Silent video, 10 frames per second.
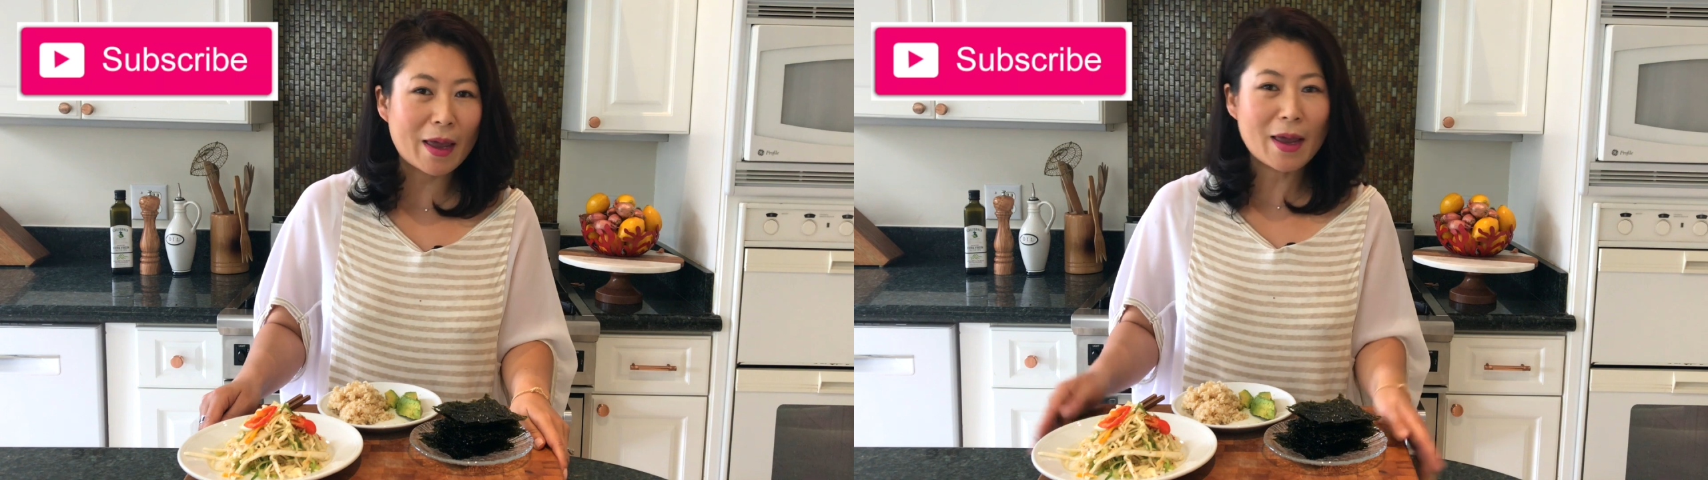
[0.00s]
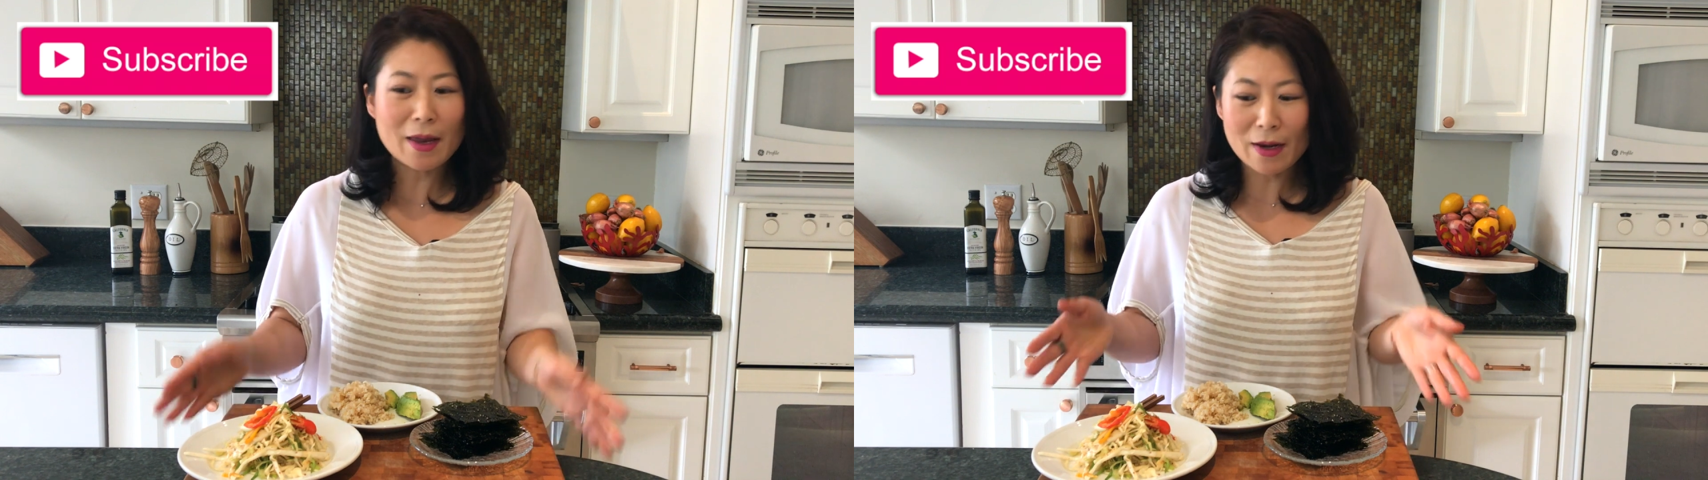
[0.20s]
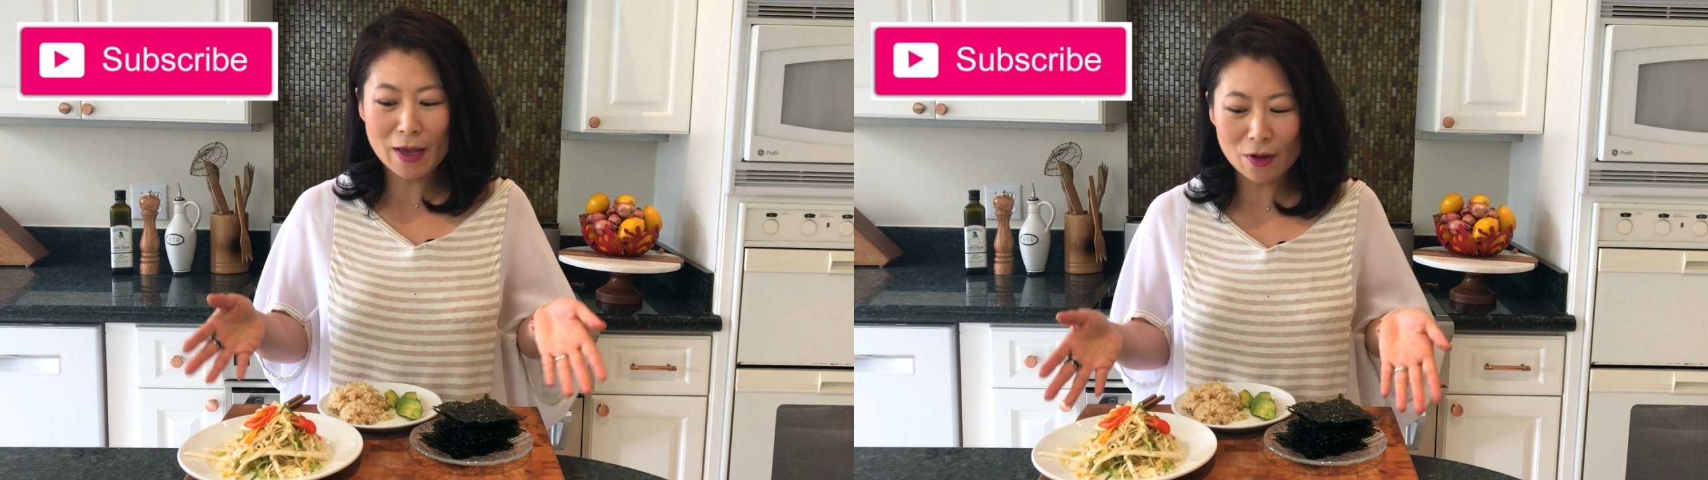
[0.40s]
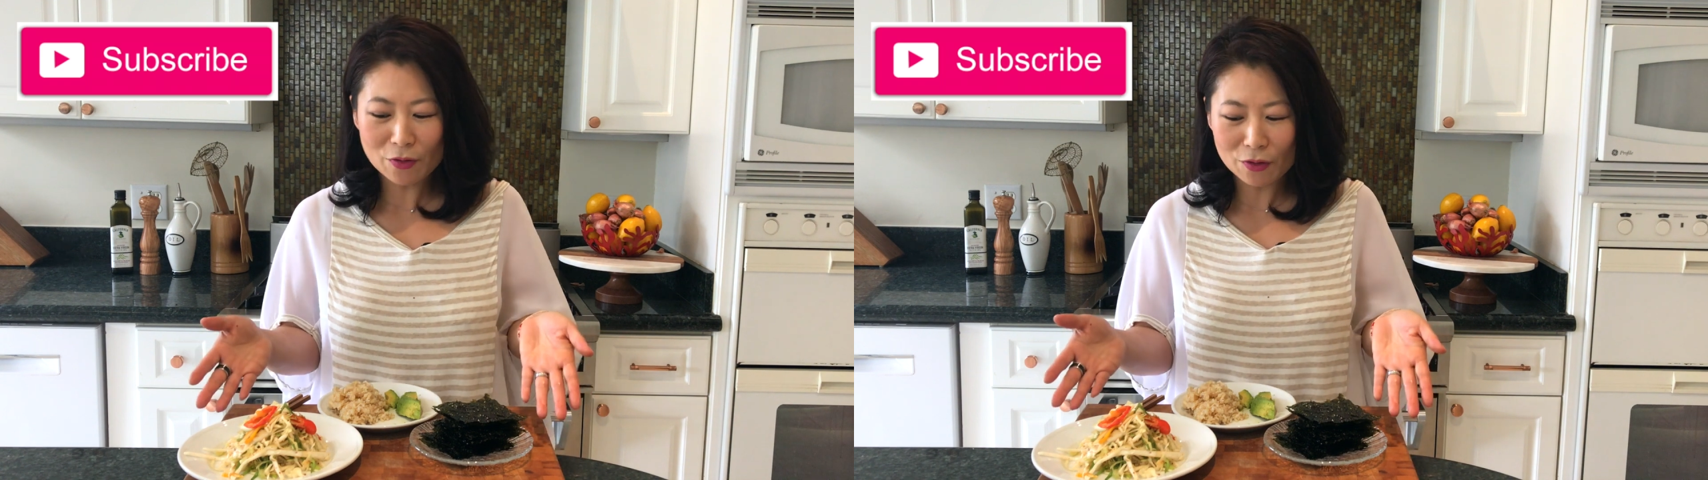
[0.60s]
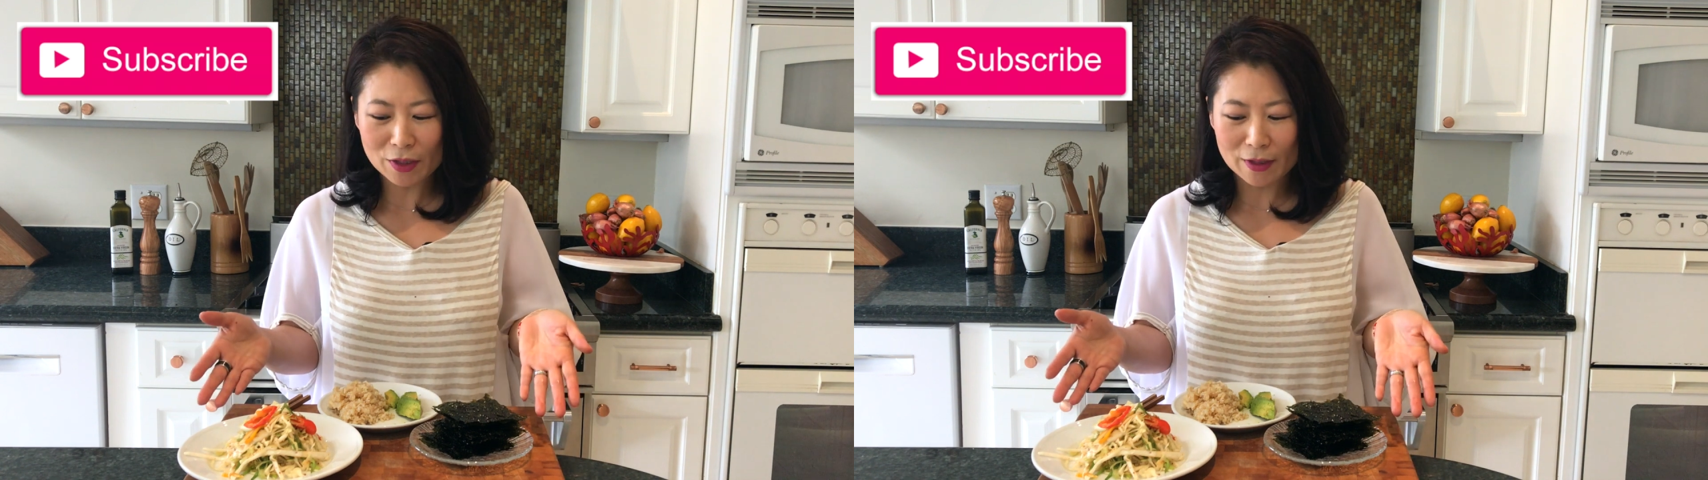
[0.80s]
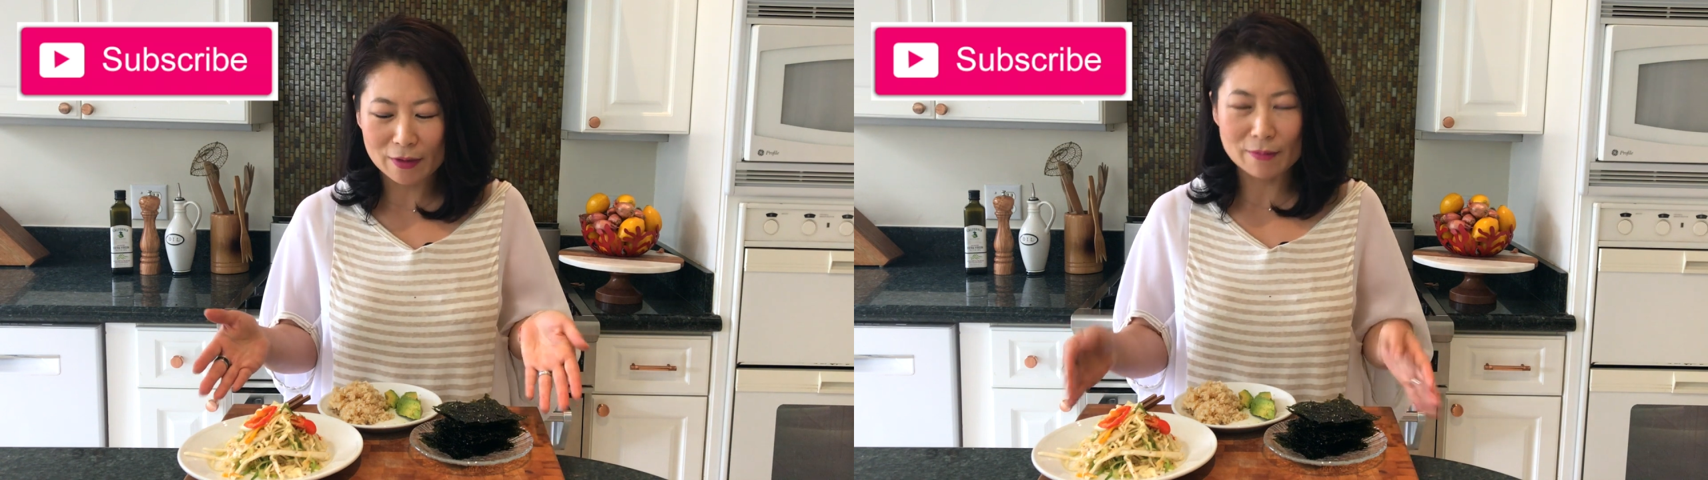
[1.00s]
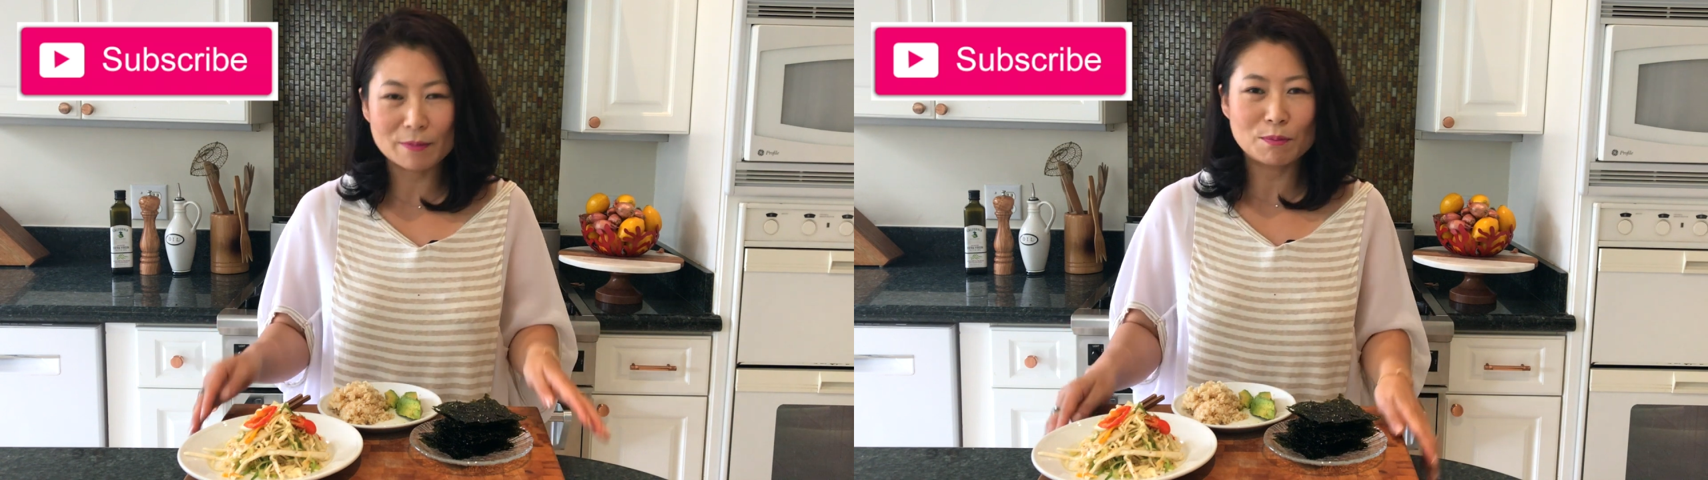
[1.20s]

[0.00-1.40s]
and healthy.